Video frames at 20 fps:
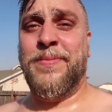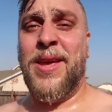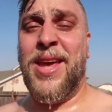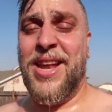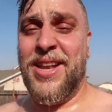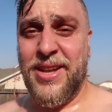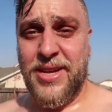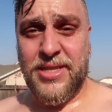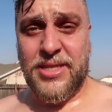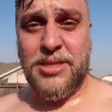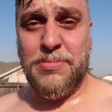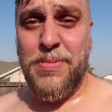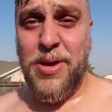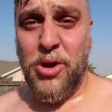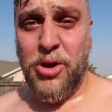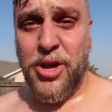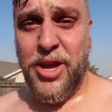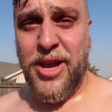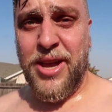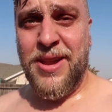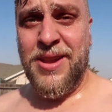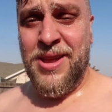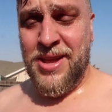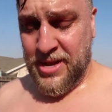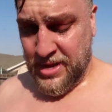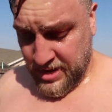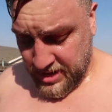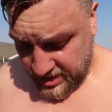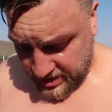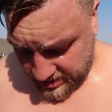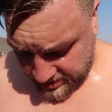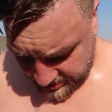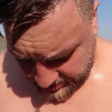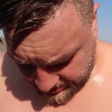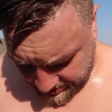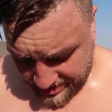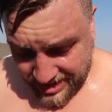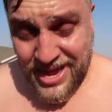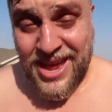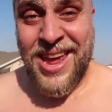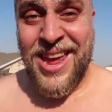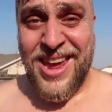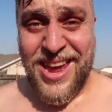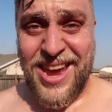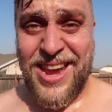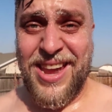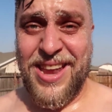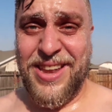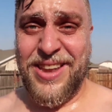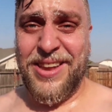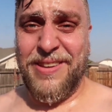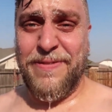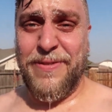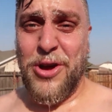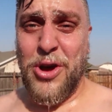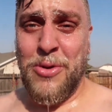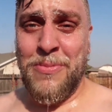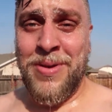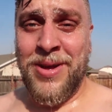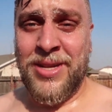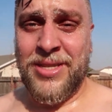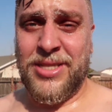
it does smell good, and it did foam.